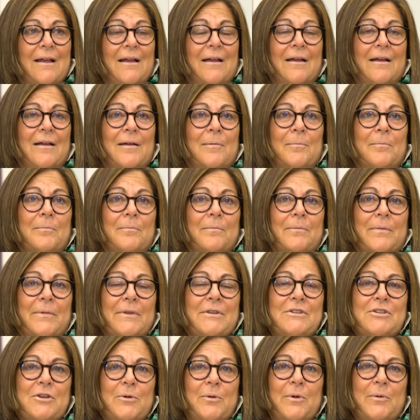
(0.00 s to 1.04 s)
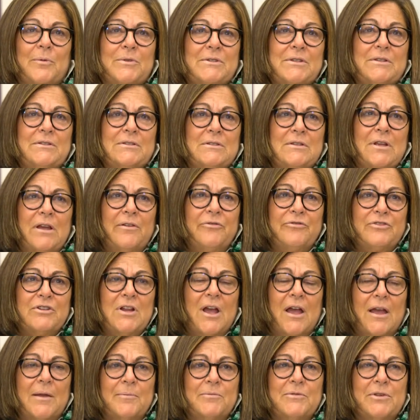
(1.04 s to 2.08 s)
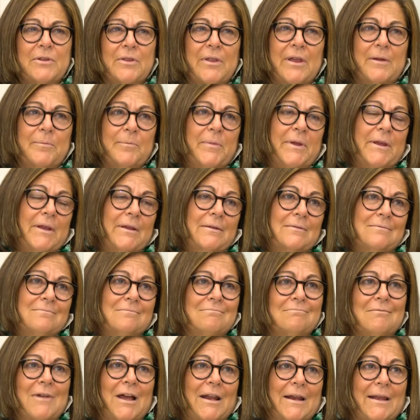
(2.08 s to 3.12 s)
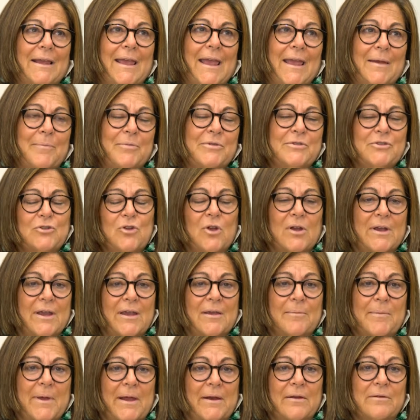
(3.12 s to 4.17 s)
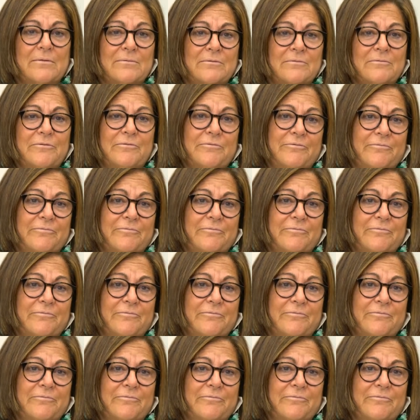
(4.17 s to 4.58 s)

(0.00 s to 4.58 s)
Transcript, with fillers: So it was a tough time to then be on a campus talking about a